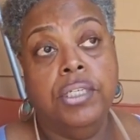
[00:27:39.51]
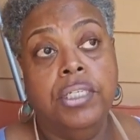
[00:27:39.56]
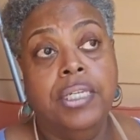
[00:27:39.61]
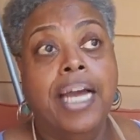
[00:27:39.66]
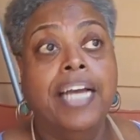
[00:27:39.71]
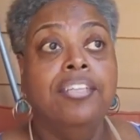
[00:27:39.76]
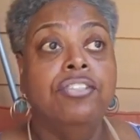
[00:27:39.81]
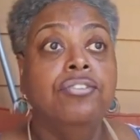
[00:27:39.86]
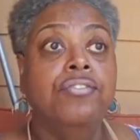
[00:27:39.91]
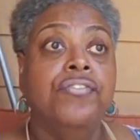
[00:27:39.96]

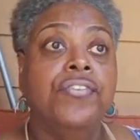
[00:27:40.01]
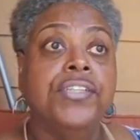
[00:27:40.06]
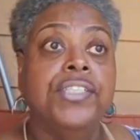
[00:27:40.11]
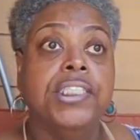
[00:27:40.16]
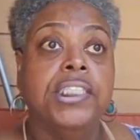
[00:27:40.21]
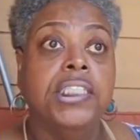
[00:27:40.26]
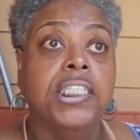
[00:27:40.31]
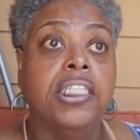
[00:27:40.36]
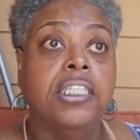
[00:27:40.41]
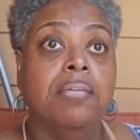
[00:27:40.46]
Now you
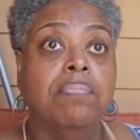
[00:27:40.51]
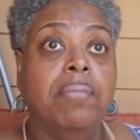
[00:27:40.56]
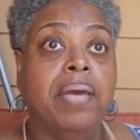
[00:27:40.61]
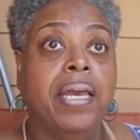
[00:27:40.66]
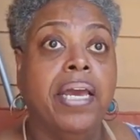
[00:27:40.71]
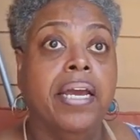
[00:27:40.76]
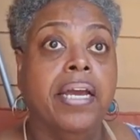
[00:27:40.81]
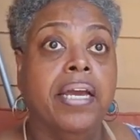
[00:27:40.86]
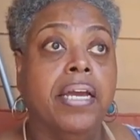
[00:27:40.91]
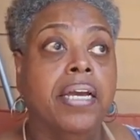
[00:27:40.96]
finna send it
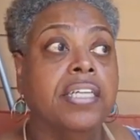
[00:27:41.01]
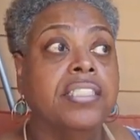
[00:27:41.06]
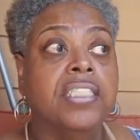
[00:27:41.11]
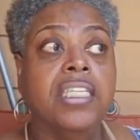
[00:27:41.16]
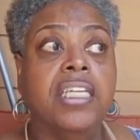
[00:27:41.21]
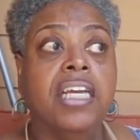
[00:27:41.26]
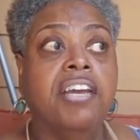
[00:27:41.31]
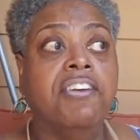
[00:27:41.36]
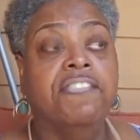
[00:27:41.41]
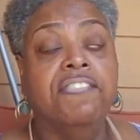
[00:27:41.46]
back because
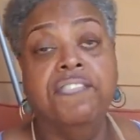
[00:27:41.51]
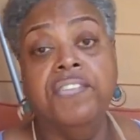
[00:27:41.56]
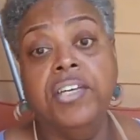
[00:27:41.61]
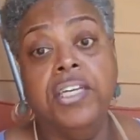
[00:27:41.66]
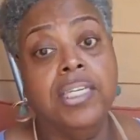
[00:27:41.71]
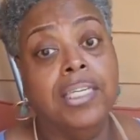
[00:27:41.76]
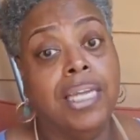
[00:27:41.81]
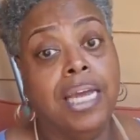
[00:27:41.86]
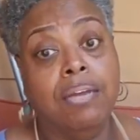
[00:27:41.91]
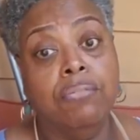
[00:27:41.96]
it ain't
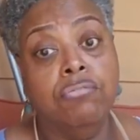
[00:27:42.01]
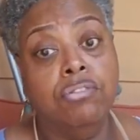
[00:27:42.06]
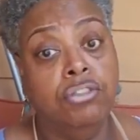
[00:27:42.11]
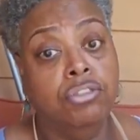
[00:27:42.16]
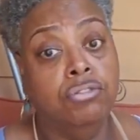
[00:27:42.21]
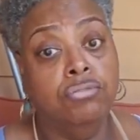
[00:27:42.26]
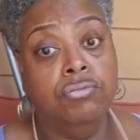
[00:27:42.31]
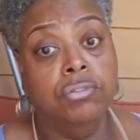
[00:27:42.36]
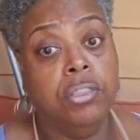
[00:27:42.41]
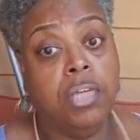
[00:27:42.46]
fitting like
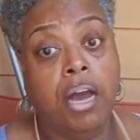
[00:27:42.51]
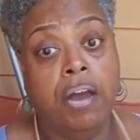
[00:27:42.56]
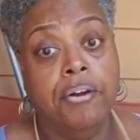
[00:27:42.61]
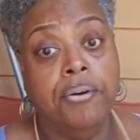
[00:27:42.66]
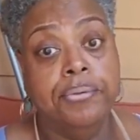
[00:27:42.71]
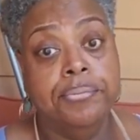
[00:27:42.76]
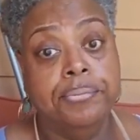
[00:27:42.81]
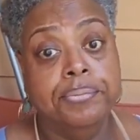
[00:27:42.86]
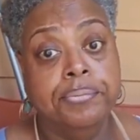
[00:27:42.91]
what you saw.